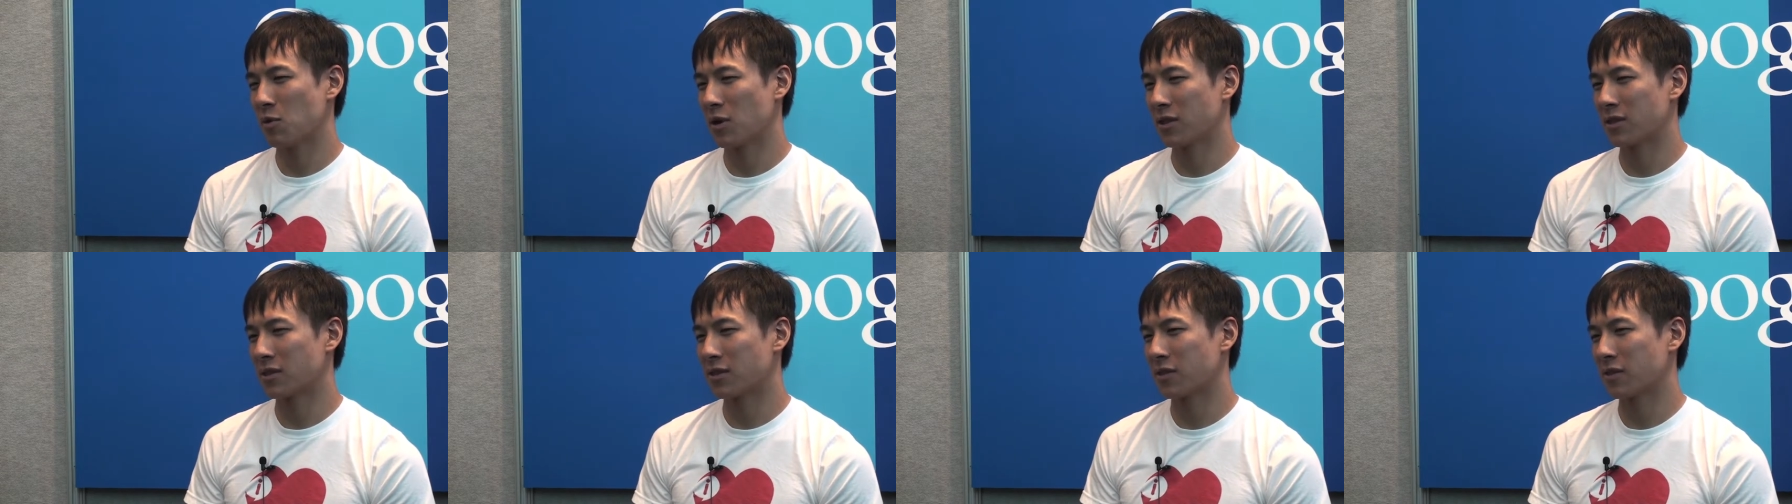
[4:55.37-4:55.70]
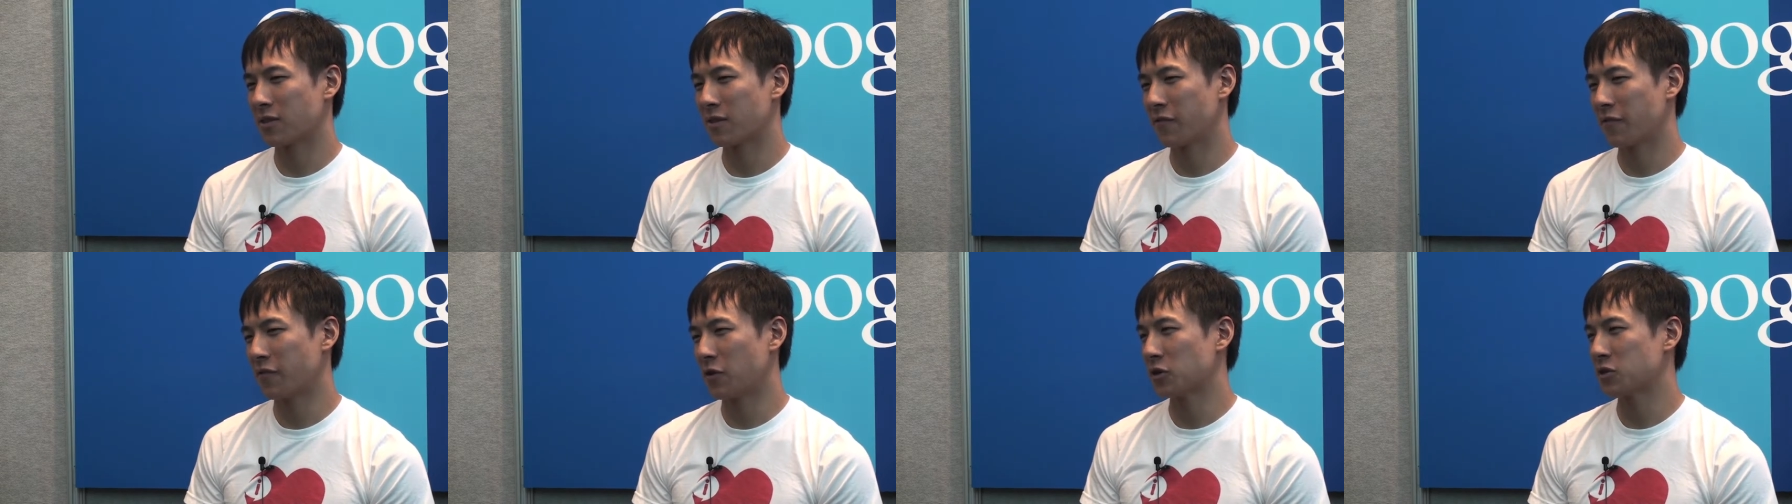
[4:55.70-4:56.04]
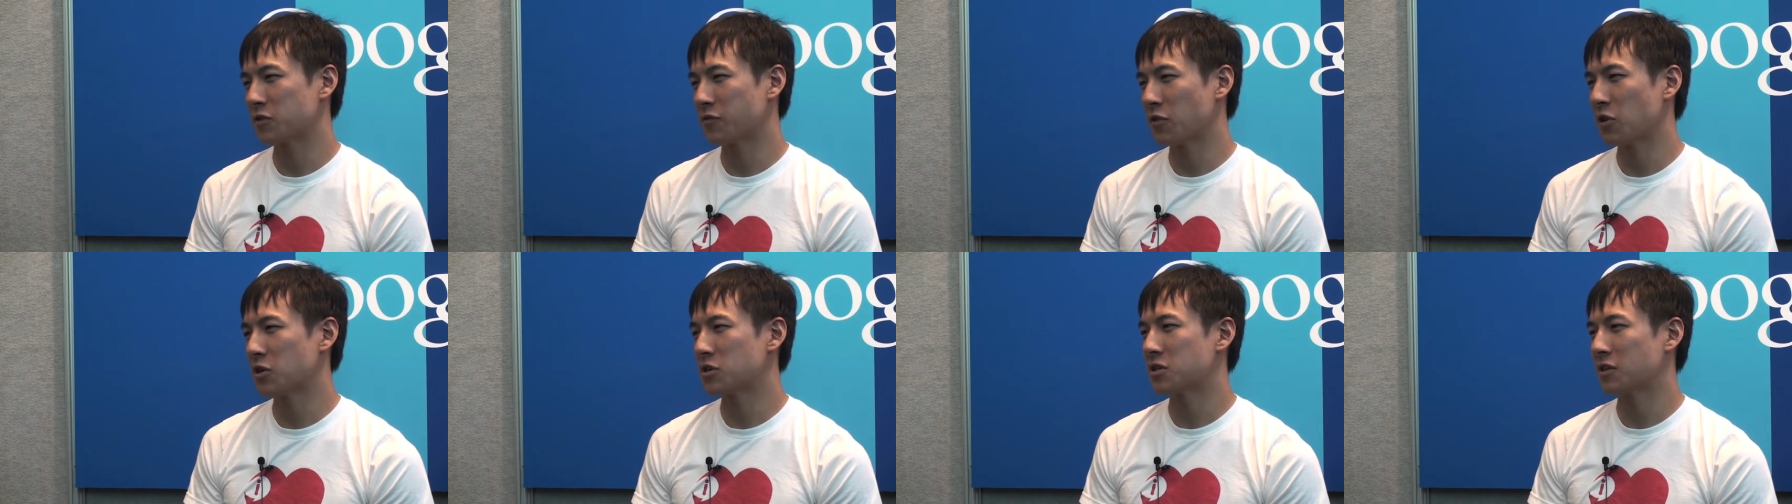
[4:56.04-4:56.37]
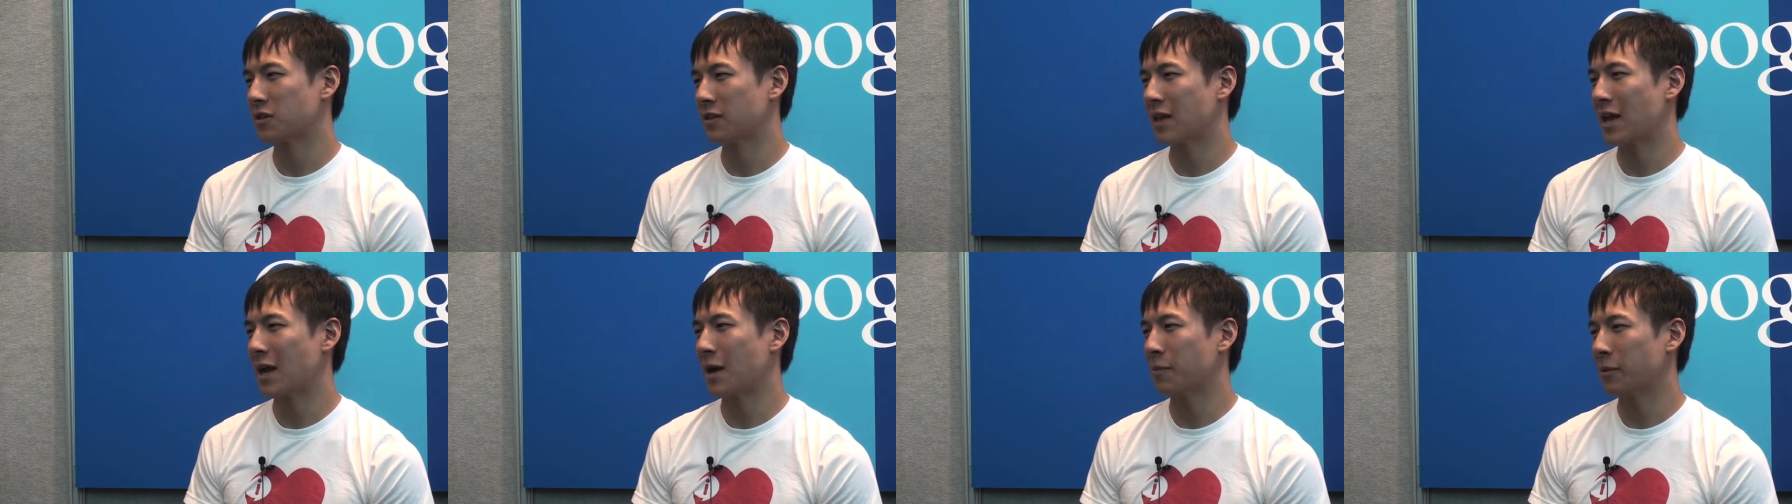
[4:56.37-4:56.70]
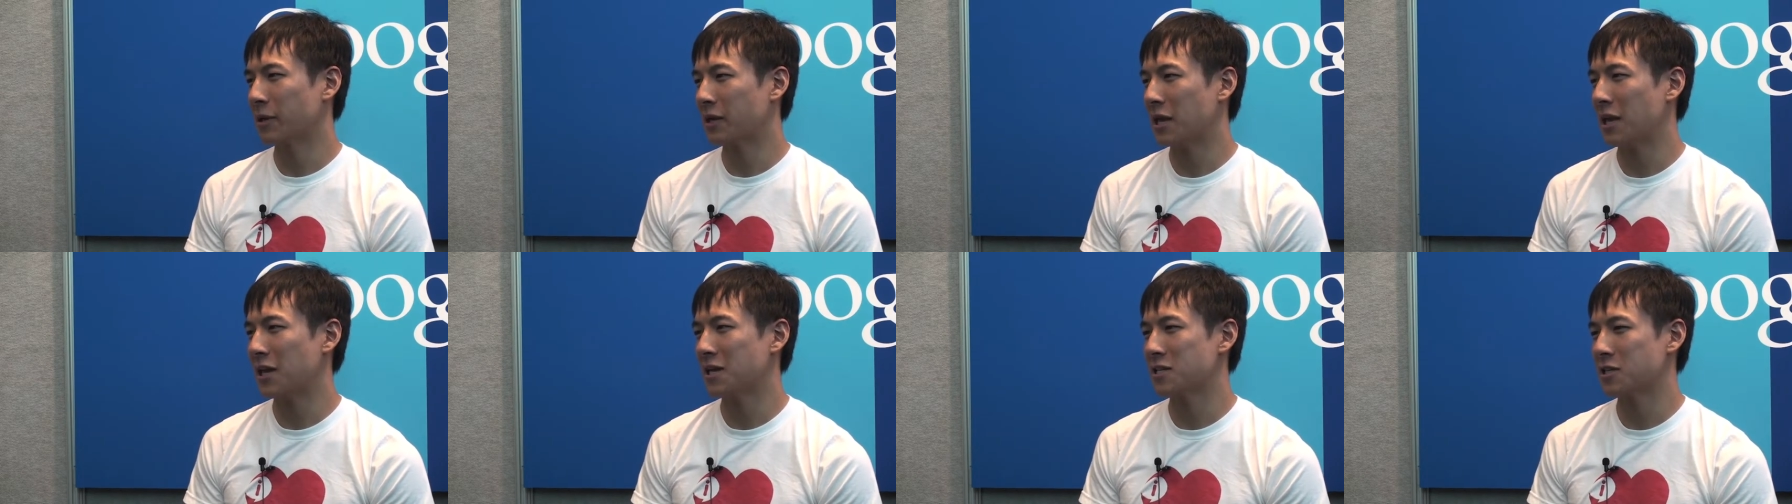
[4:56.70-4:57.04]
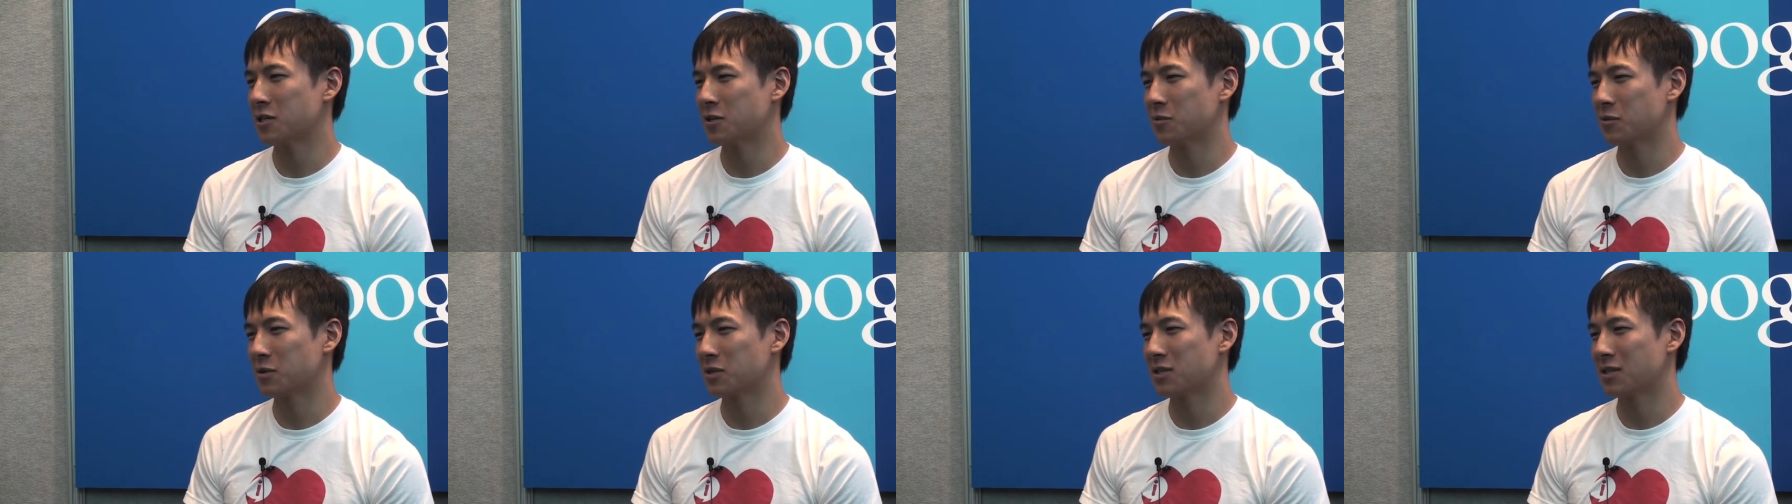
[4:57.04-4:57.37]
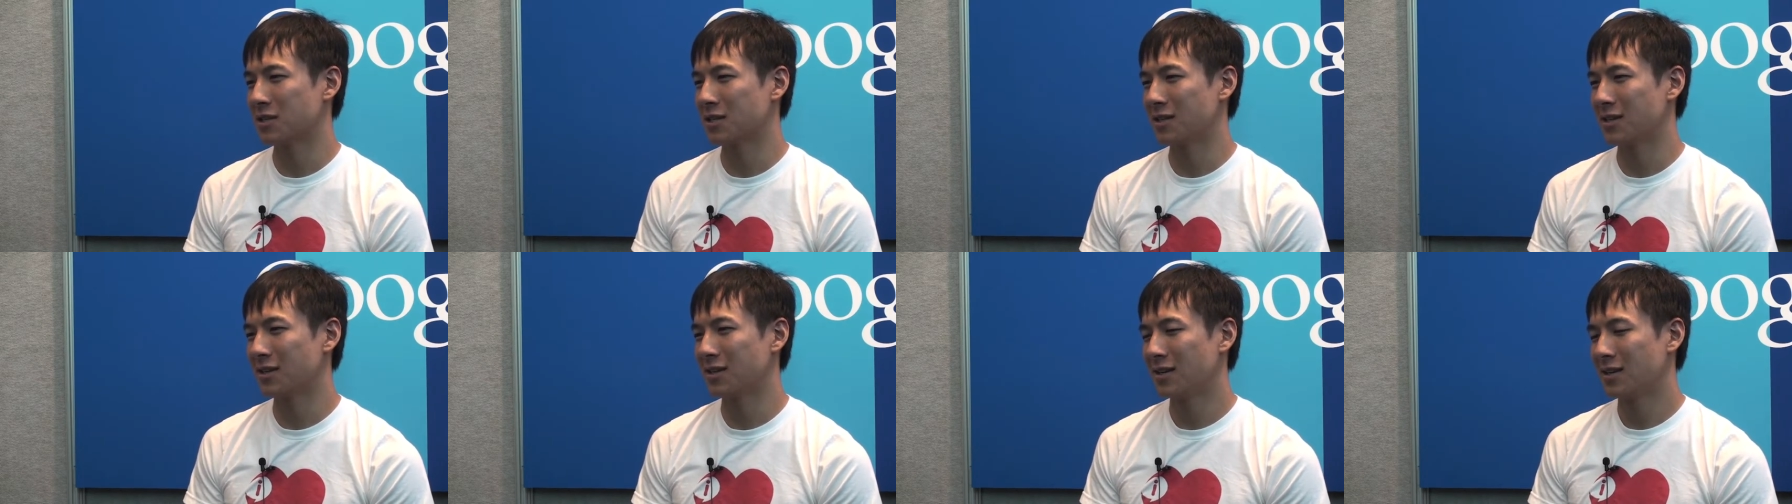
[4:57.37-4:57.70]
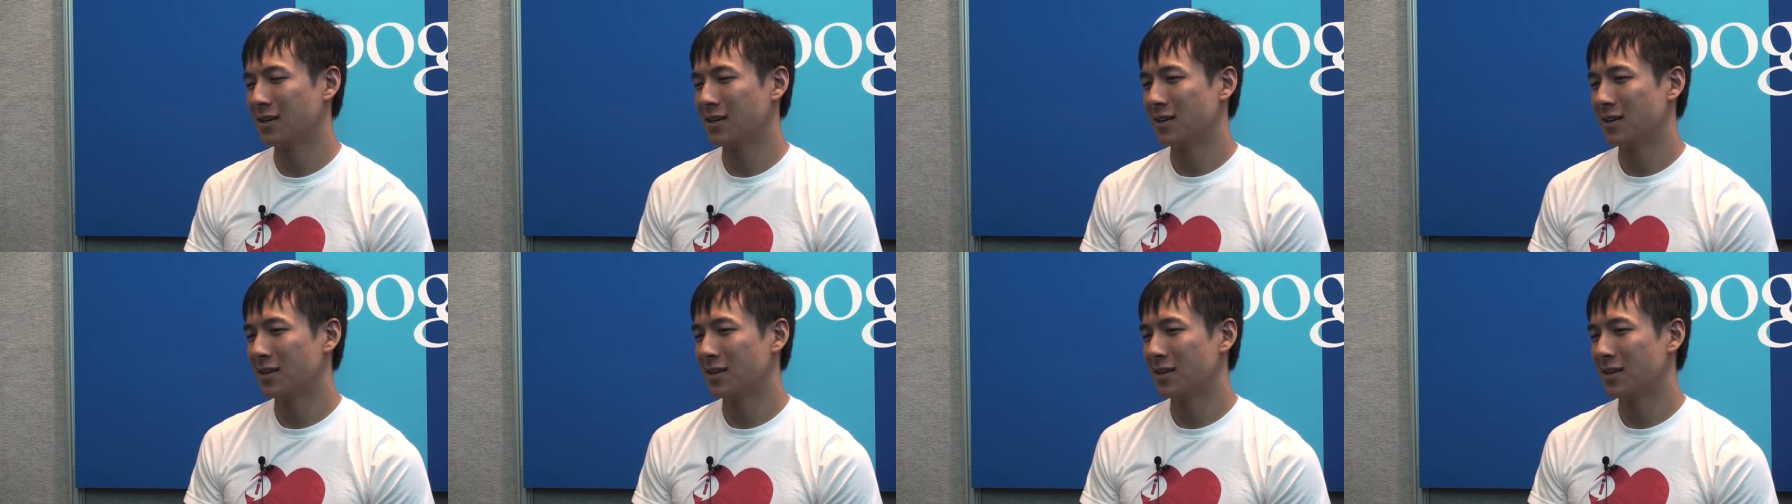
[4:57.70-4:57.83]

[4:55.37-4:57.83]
with the first version of the application was that